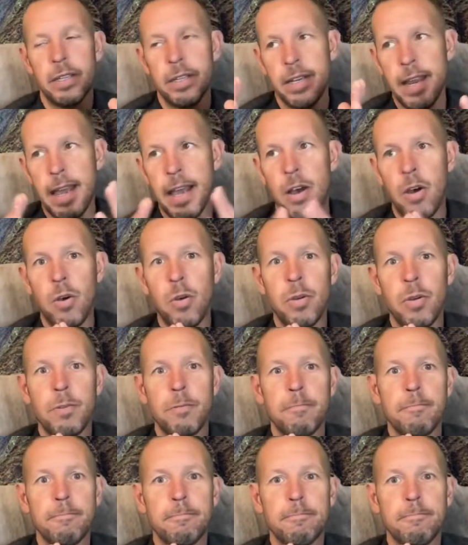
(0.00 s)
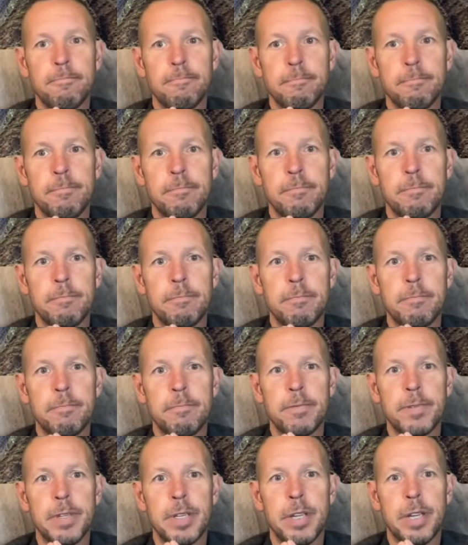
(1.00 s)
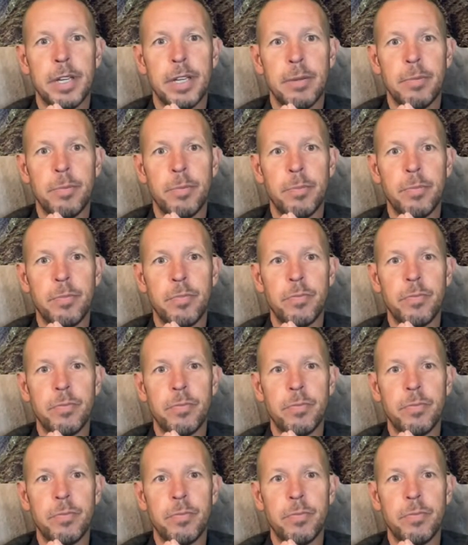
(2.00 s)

Now, um,